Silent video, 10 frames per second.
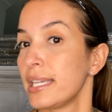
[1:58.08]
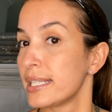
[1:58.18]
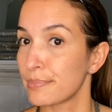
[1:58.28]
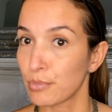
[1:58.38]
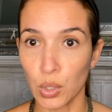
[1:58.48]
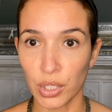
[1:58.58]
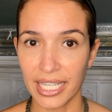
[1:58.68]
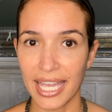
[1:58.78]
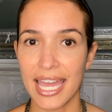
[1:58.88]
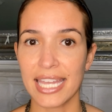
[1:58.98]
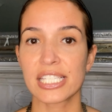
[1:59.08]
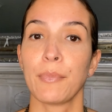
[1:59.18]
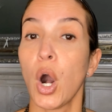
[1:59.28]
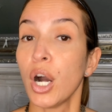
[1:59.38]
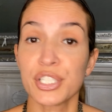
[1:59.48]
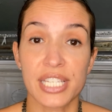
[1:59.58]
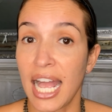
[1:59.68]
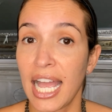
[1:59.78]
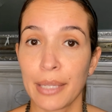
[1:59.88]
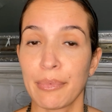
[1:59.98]
his mortgage on
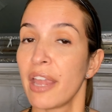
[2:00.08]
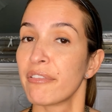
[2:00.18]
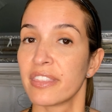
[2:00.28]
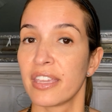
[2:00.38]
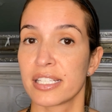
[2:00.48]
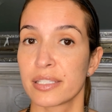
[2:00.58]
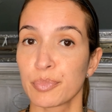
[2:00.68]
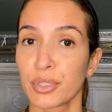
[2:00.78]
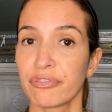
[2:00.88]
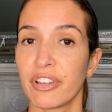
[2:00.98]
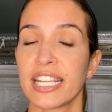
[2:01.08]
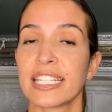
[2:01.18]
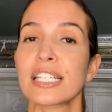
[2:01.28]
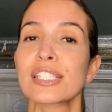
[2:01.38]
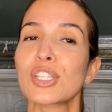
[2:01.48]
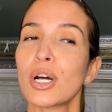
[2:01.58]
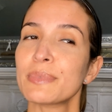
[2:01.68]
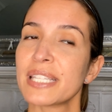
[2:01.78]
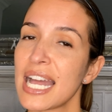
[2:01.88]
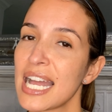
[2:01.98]
time, everything is perfect.
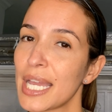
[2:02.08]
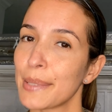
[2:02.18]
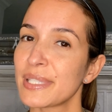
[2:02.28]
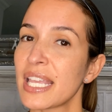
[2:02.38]
Sometimes